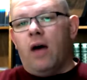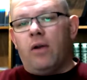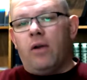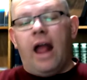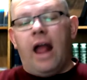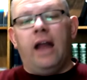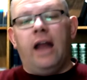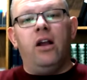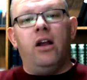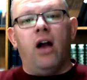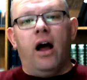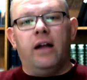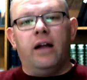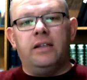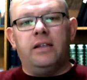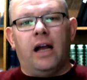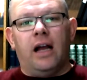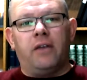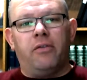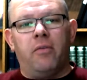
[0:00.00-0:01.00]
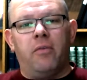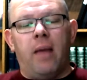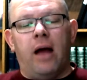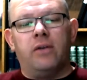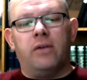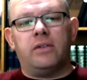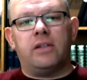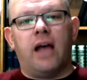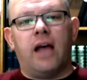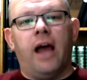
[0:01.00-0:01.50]
any contact from
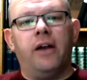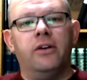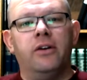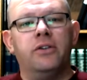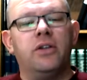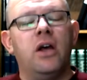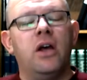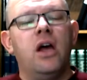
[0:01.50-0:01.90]
outsiders.